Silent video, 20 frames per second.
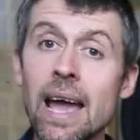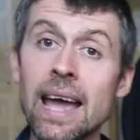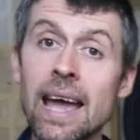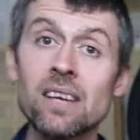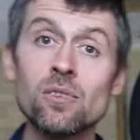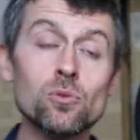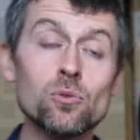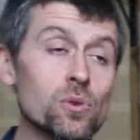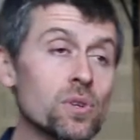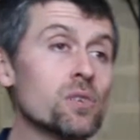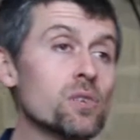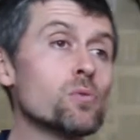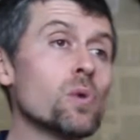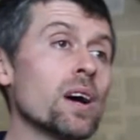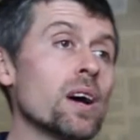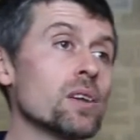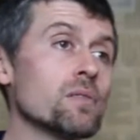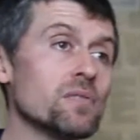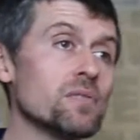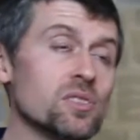And during
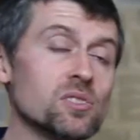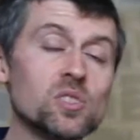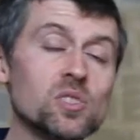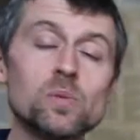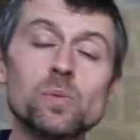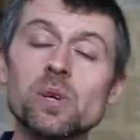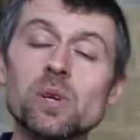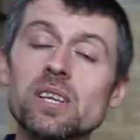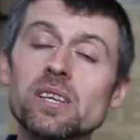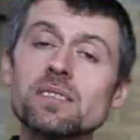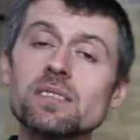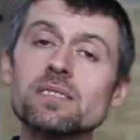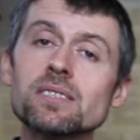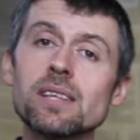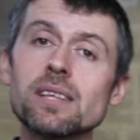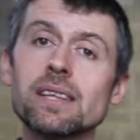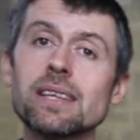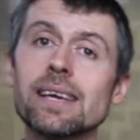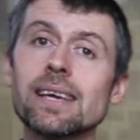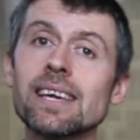one of these
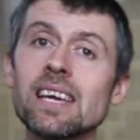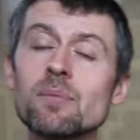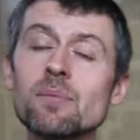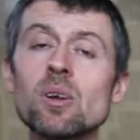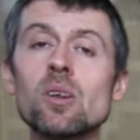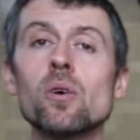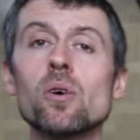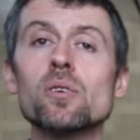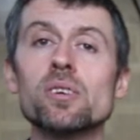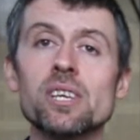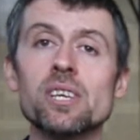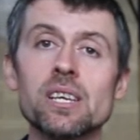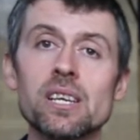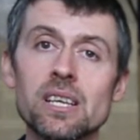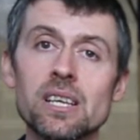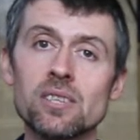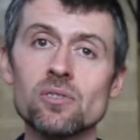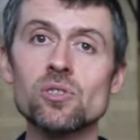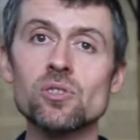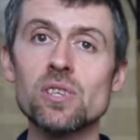experiences that I came along
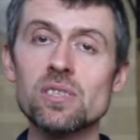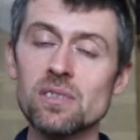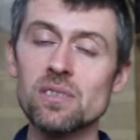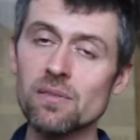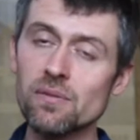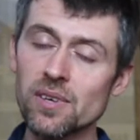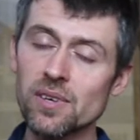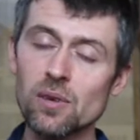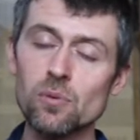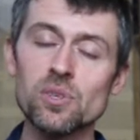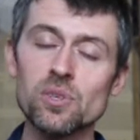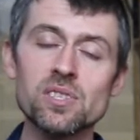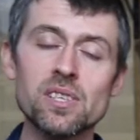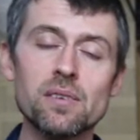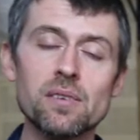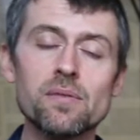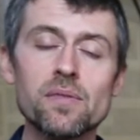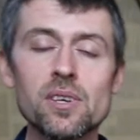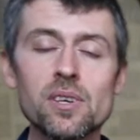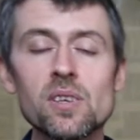here in Chesterfield
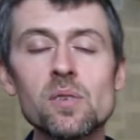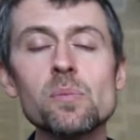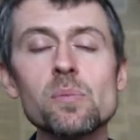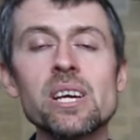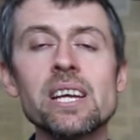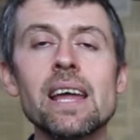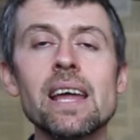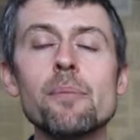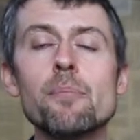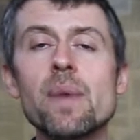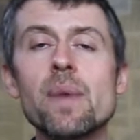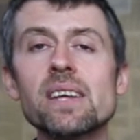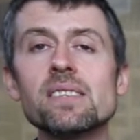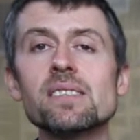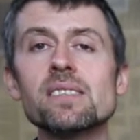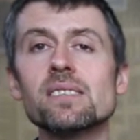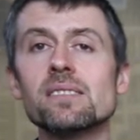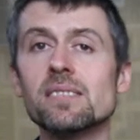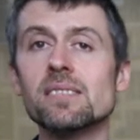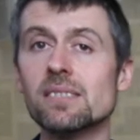Whisky Firm and I
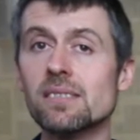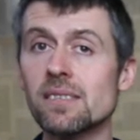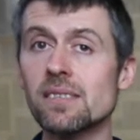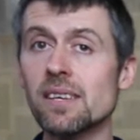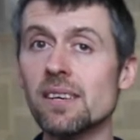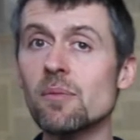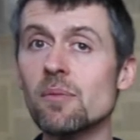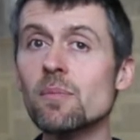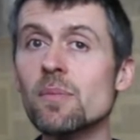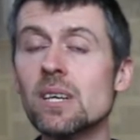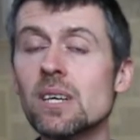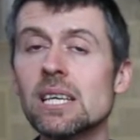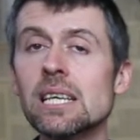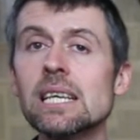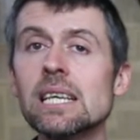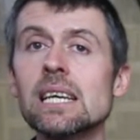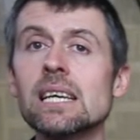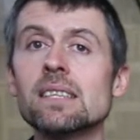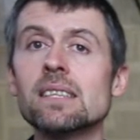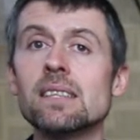met the team,
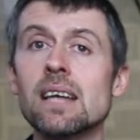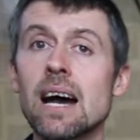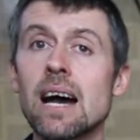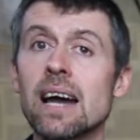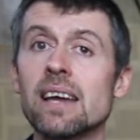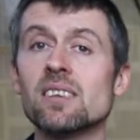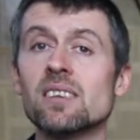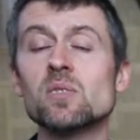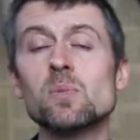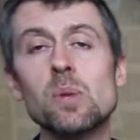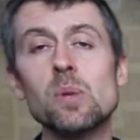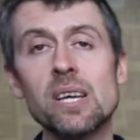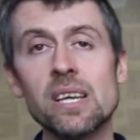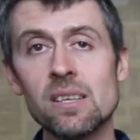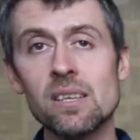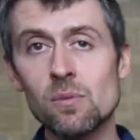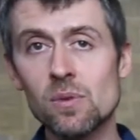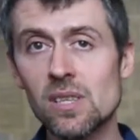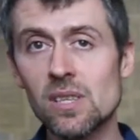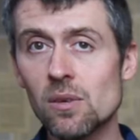I
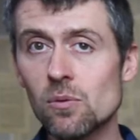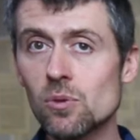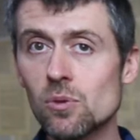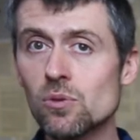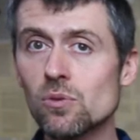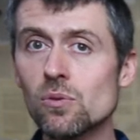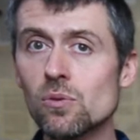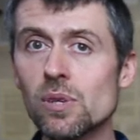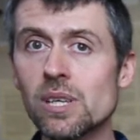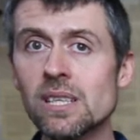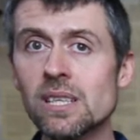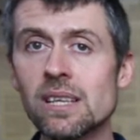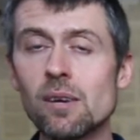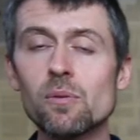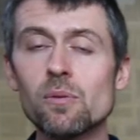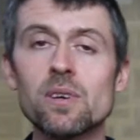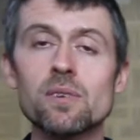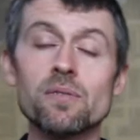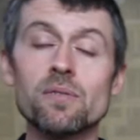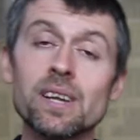explained what I was doing, they
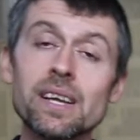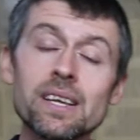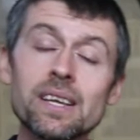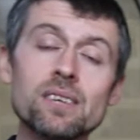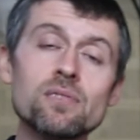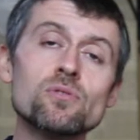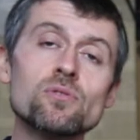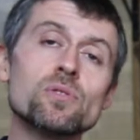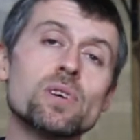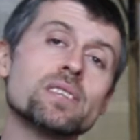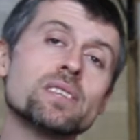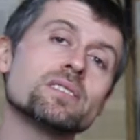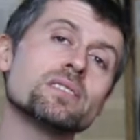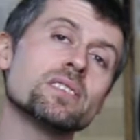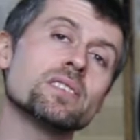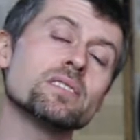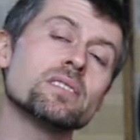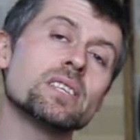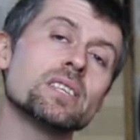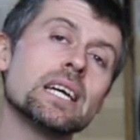were really
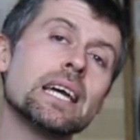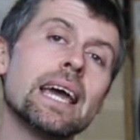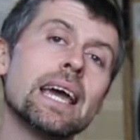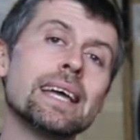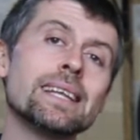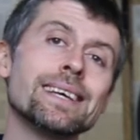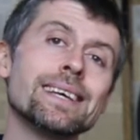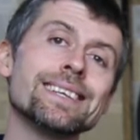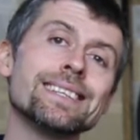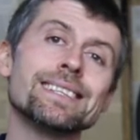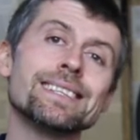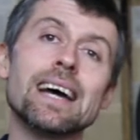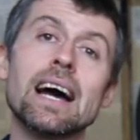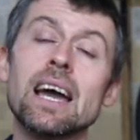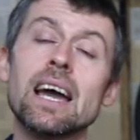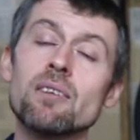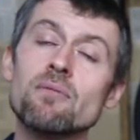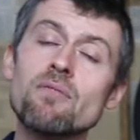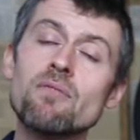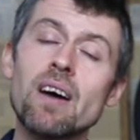interested and I,
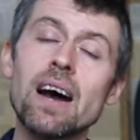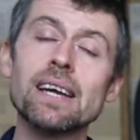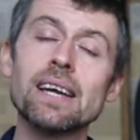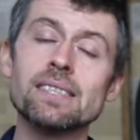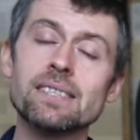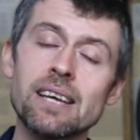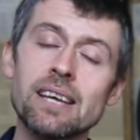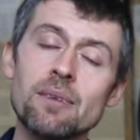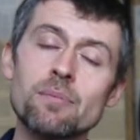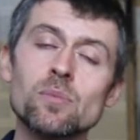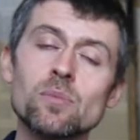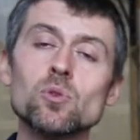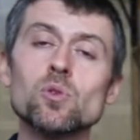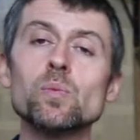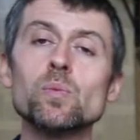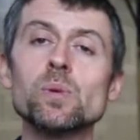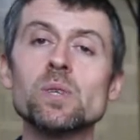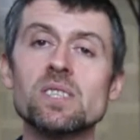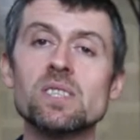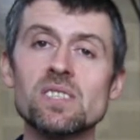I invite them to
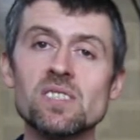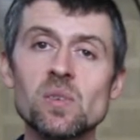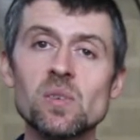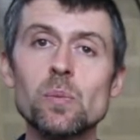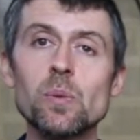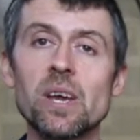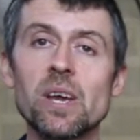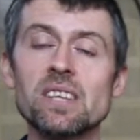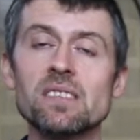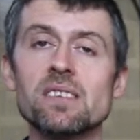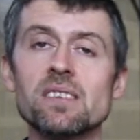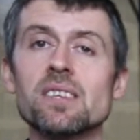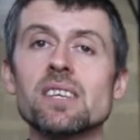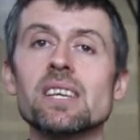participate